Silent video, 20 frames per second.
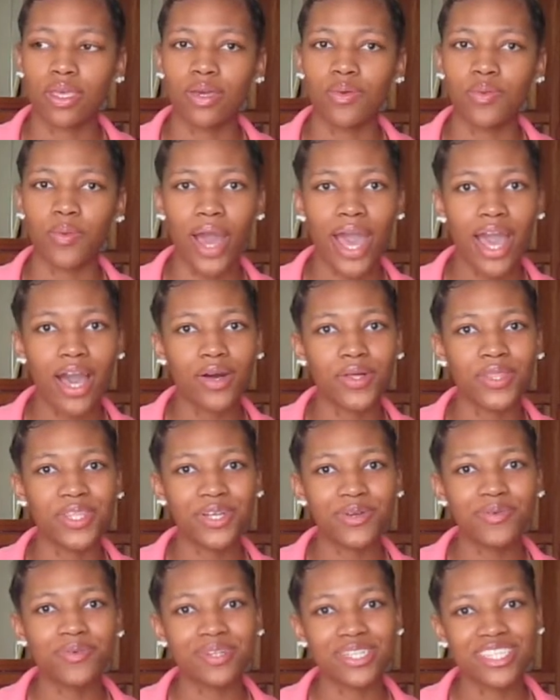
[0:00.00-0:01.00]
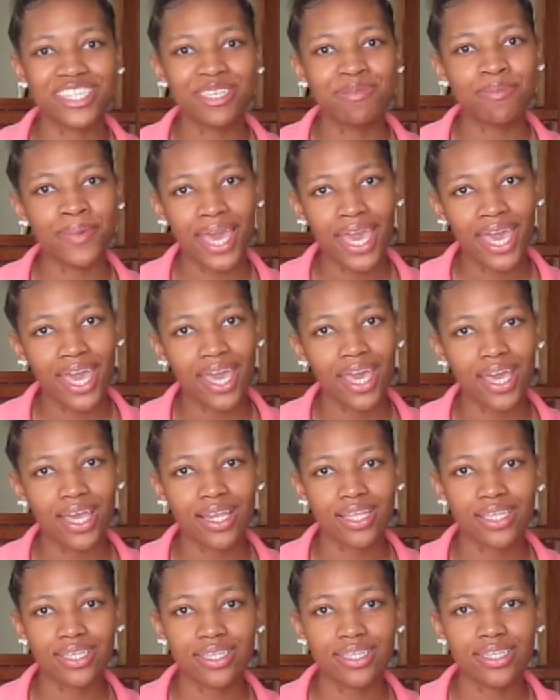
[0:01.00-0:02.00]
wow, they're really bad.
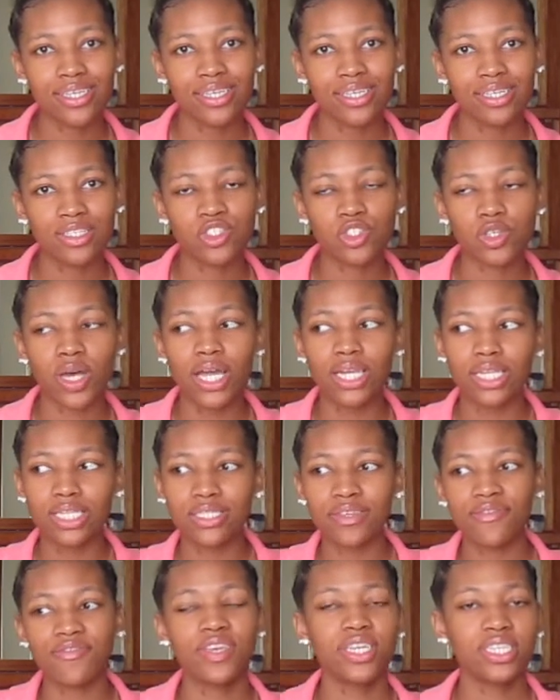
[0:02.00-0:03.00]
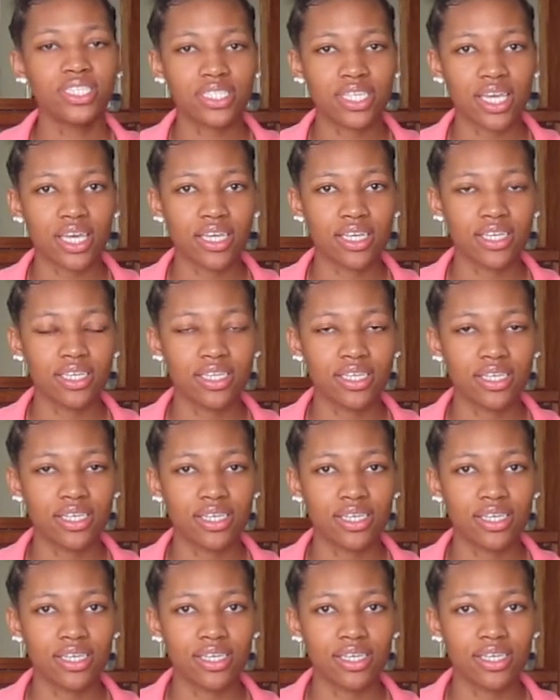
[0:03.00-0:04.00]
So I need to fix that.
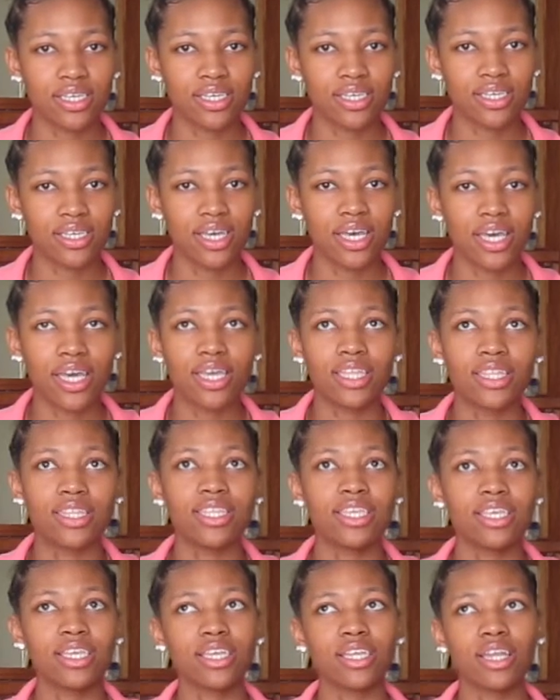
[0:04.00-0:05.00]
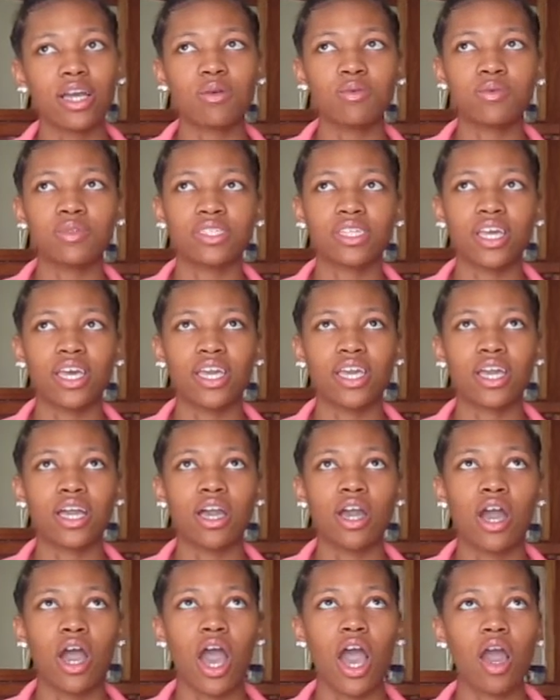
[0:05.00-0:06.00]
Then I was like,
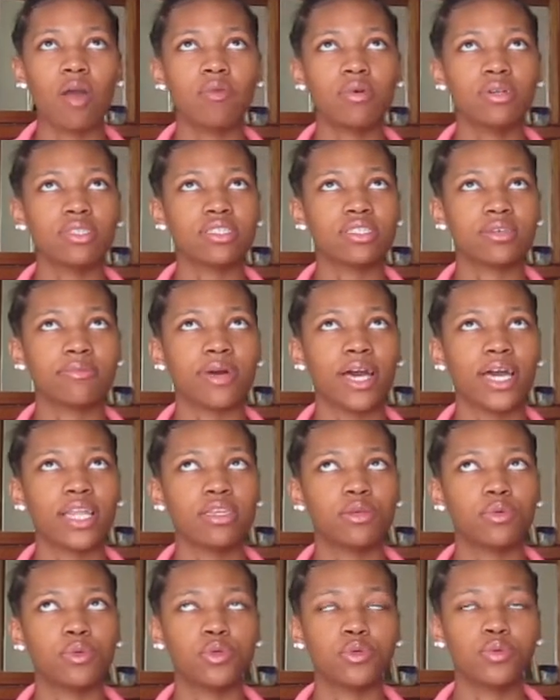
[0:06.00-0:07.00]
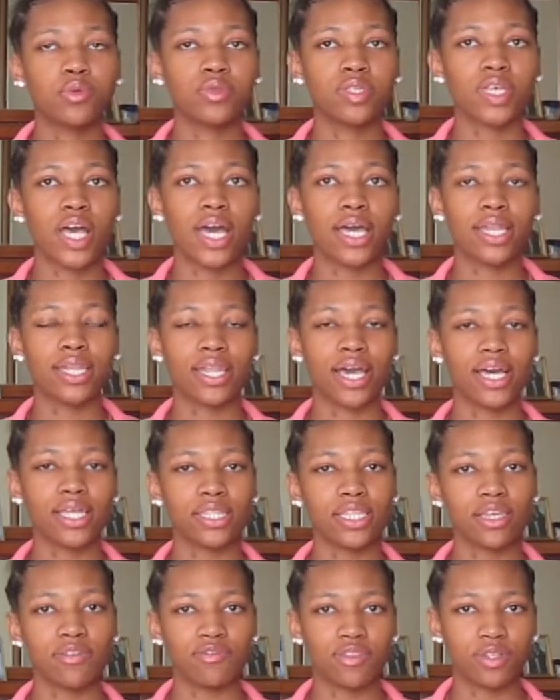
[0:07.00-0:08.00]
I want somebody who's not
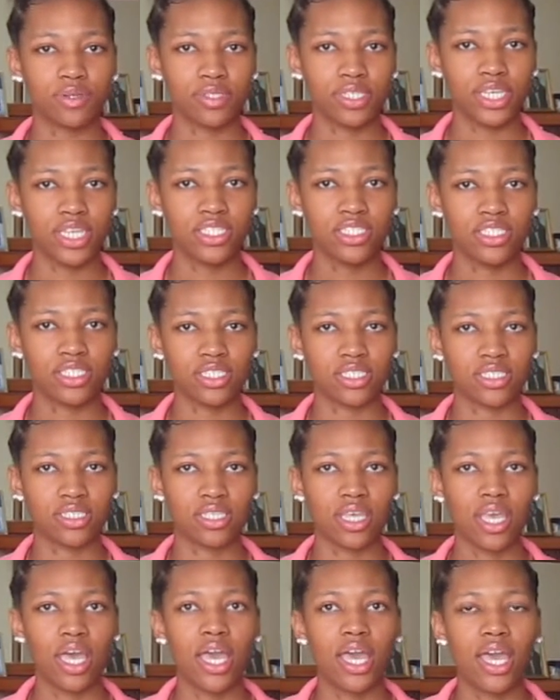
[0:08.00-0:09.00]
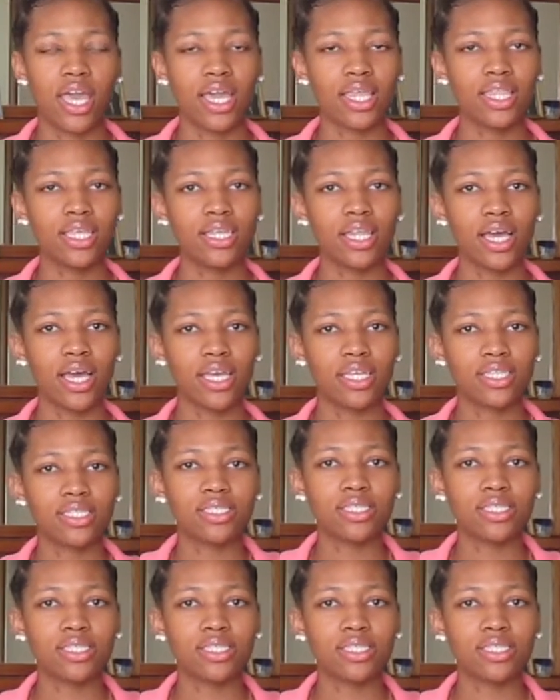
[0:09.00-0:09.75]
that flirtatious. And then I had to